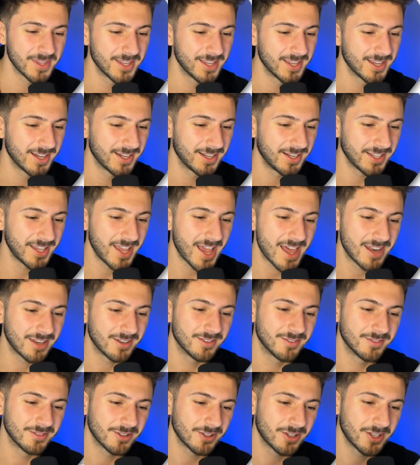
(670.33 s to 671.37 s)
And again,
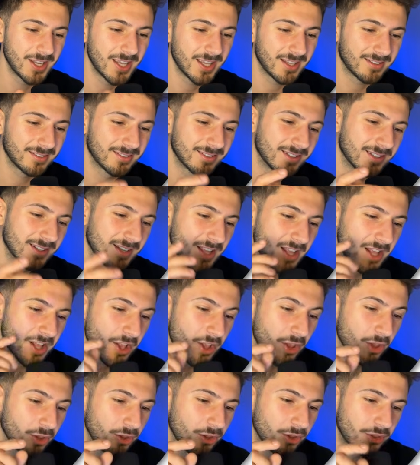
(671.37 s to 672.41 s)
look at this.
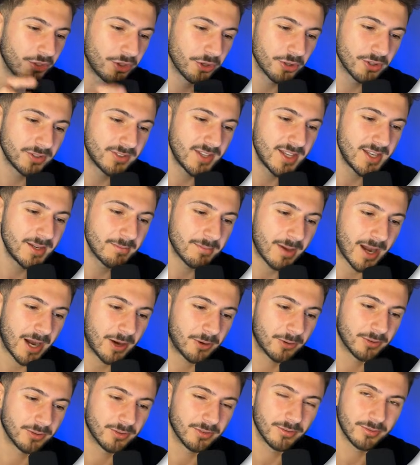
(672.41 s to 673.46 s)

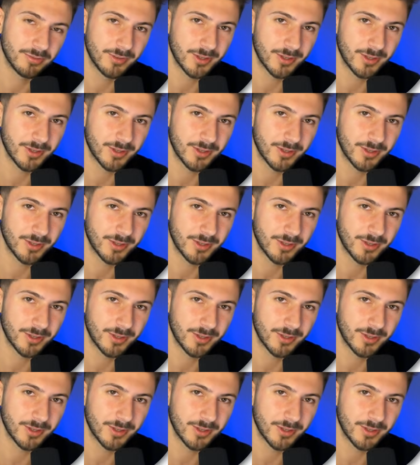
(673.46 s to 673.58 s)
£13 for the